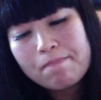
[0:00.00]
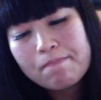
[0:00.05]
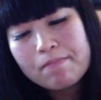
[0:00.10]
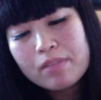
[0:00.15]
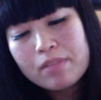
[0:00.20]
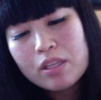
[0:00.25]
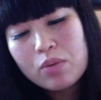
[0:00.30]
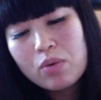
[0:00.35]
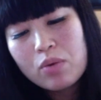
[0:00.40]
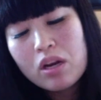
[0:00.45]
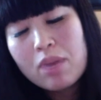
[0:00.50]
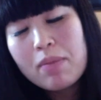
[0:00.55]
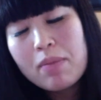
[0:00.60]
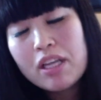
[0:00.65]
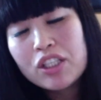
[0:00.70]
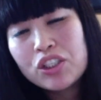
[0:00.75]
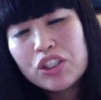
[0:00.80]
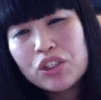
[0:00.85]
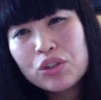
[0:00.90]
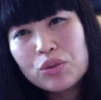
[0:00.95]
you want to
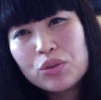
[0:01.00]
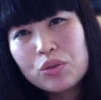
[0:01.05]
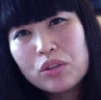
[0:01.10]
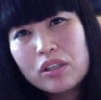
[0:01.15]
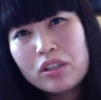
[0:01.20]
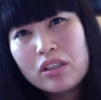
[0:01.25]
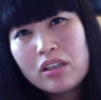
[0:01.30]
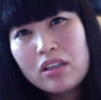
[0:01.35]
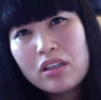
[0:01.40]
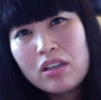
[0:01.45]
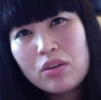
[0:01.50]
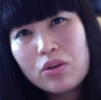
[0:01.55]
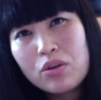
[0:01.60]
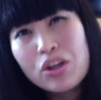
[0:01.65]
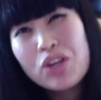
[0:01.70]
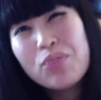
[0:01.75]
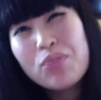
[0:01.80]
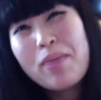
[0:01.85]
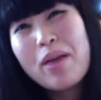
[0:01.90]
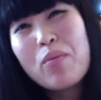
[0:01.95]
make sure, or
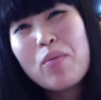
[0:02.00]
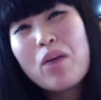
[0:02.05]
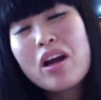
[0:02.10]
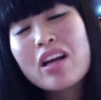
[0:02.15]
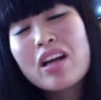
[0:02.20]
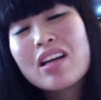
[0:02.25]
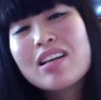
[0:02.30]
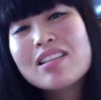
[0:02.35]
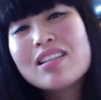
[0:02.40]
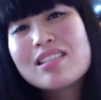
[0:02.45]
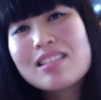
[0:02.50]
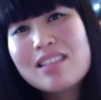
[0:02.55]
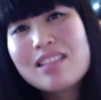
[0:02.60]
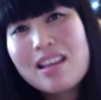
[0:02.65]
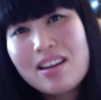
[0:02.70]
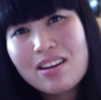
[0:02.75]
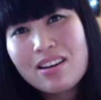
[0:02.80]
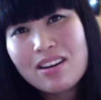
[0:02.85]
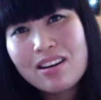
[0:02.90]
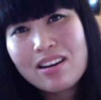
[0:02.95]
you may want to
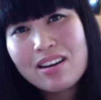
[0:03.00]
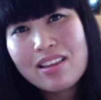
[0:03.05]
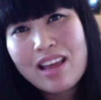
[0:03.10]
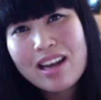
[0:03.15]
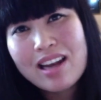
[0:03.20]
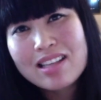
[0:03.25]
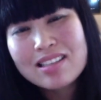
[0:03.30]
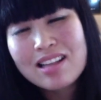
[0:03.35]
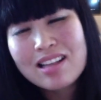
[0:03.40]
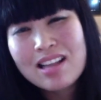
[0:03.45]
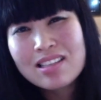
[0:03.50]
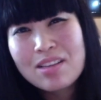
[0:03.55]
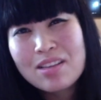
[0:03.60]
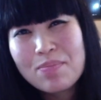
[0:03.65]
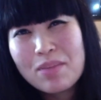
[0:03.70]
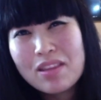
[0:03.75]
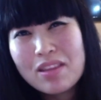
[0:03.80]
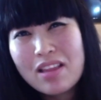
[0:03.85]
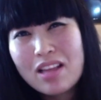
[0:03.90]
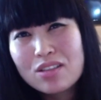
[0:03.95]
consider, that it's not
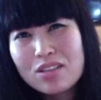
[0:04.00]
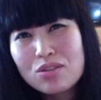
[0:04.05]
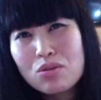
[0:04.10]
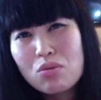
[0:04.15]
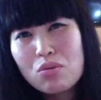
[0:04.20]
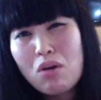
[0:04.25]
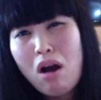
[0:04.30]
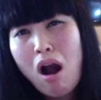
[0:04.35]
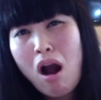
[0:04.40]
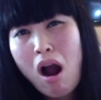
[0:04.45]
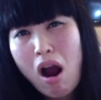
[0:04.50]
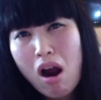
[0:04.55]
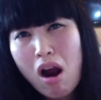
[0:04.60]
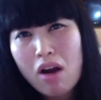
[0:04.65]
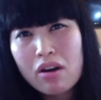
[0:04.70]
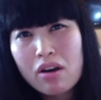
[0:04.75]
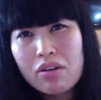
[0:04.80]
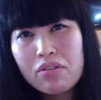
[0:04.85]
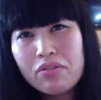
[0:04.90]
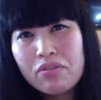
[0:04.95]
something that's so
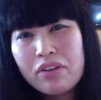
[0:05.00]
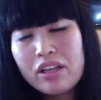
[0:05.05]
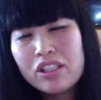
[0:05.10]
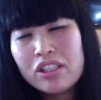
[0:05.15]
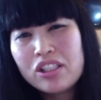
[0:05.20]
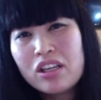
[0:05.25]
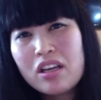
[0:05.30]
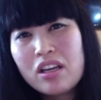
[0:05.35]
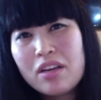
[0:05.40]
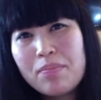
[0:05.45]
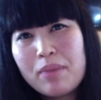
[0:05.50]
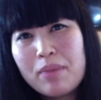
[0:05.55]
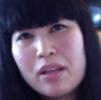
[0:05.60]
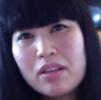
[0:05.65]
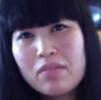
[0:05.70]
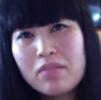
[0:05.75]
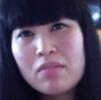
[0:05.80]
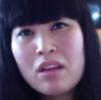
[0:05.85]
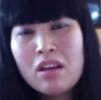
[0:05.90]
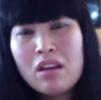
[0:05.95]
hard or rigid,
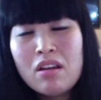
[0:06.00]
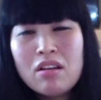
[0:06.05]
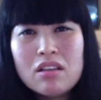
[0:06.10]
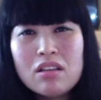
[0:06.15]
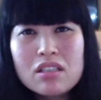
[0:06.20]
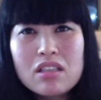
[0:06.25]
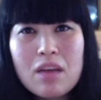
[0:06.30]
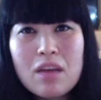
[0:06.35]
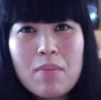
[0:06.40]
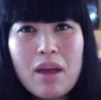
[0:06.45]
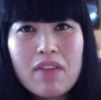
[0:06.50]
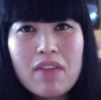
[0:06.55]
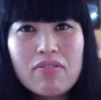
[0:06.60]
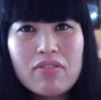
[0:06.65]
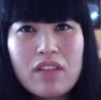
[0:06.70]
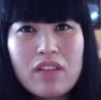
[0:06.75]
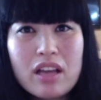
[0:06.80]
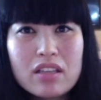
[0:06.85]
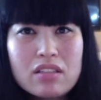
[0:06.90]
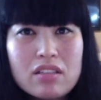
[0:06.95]
but
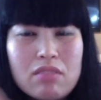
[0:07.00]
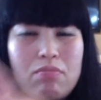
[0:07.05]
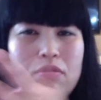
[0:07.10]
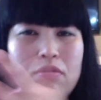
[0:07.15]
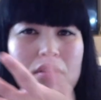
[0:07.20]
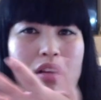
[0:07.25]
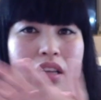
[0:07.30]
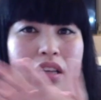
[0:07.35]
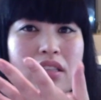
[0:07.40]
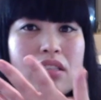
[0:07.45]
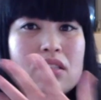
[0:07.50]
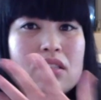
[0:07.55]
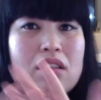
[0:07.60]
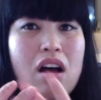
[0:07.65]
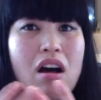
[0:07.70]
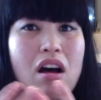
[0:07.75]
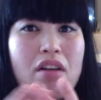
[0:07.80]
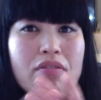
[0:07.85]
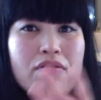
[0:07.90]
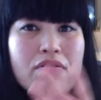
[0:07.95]
semi-flexible and
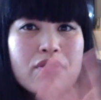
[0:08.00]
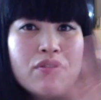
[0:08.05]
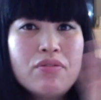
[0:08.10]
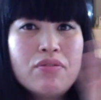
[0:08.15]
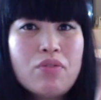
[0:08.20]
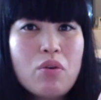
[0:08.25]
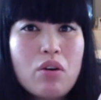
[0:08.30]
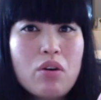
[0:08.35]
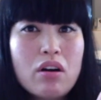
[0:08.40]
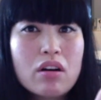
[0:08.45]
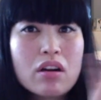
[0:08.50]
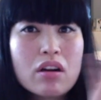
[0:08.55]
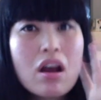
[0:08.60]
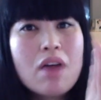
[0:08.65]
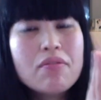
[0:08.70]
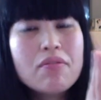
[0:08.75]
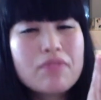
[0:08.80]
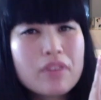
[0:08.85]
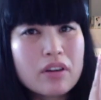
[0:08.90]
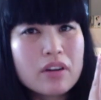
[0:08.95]
soft for
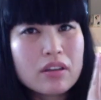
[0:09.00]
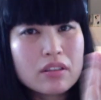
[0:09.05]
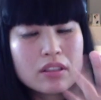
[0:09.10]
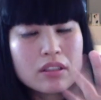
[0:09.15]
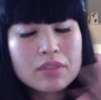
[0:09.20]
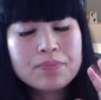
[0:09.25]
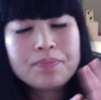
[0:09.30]
comfort.